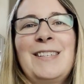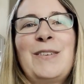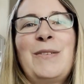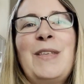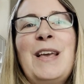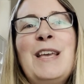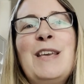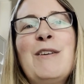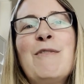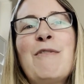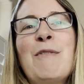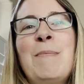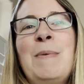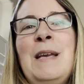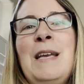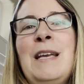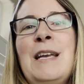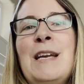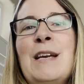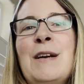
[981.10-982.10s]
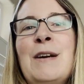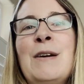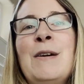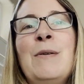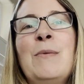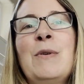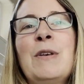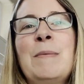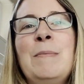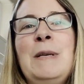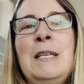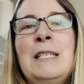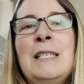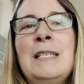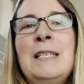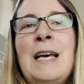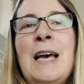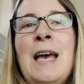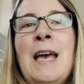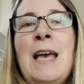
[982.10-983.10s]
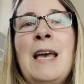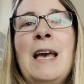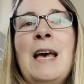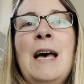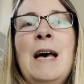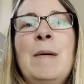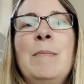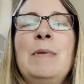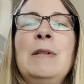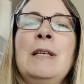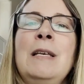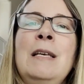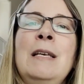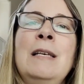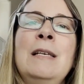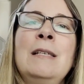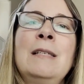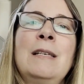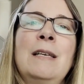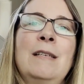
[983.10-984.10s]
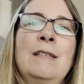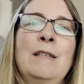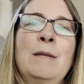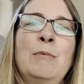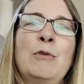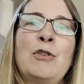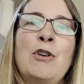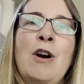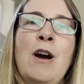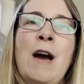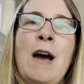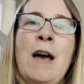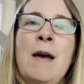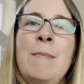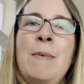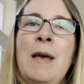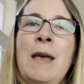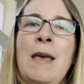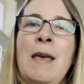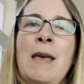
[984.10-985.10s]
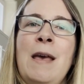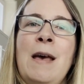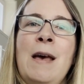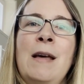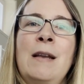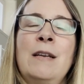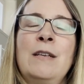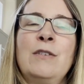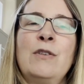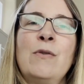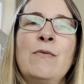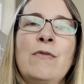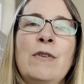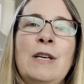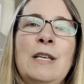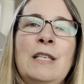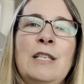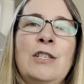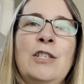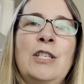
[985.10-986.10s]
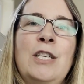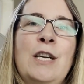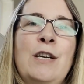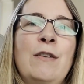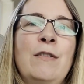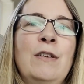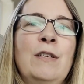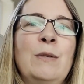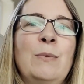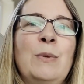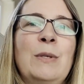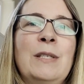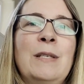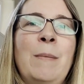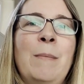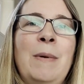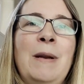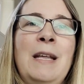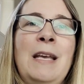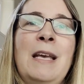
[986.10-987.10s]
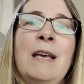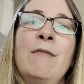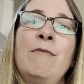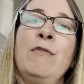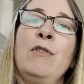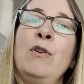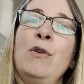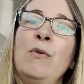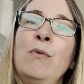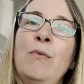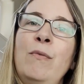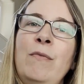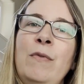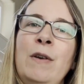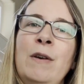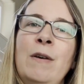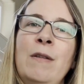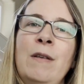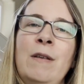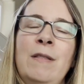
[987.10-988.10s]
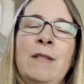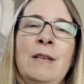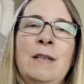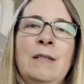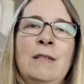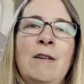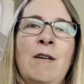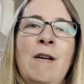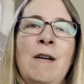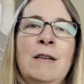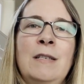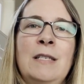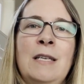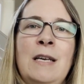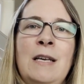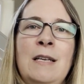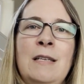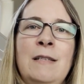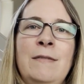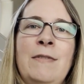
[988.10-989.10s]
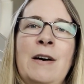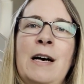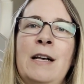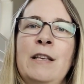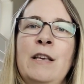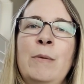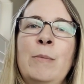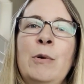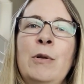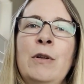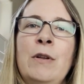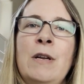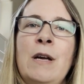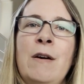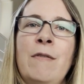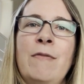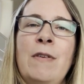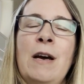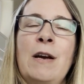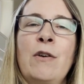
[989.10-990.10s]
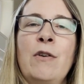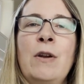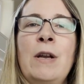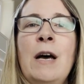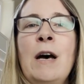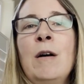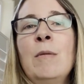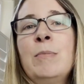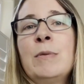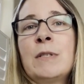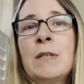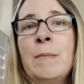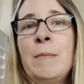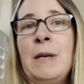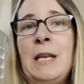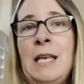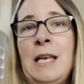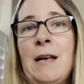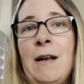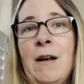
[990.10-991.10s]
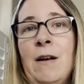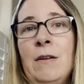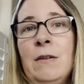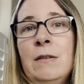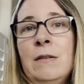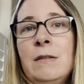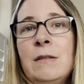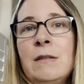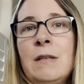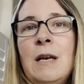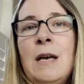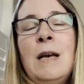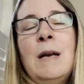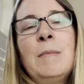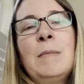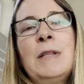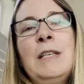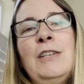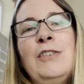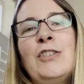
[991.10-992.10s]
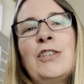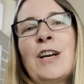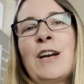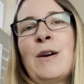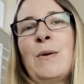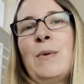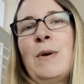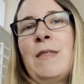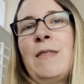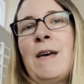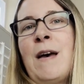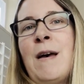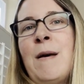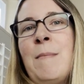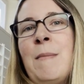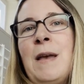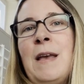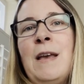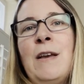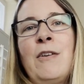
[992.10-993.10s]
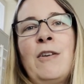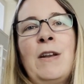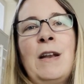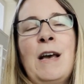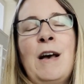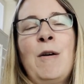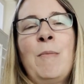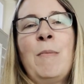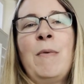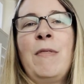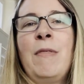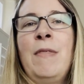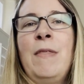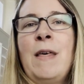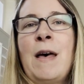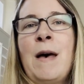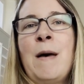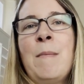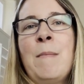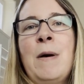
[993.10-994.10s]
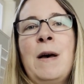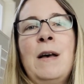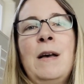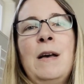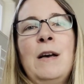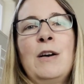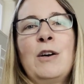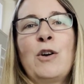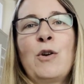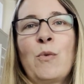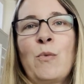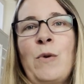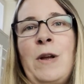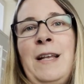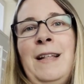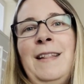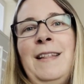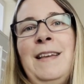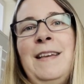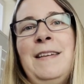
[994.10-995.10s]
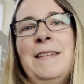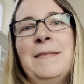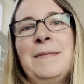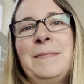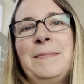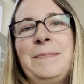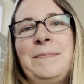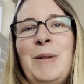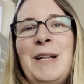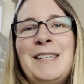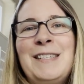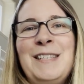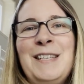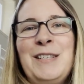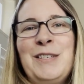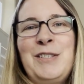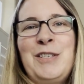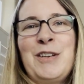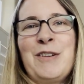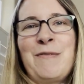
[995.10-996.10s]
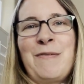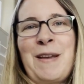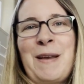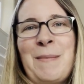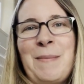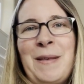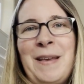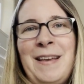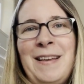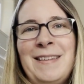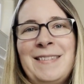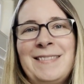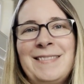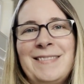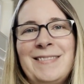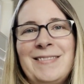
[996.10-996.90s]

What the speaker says: So thank you for being here with me today. Please subscribe and don't forget to share this with somebody. If you feel that this content is valuable enough that could help somebody else, please share it with them. It can help them greatly. Blessings to your family.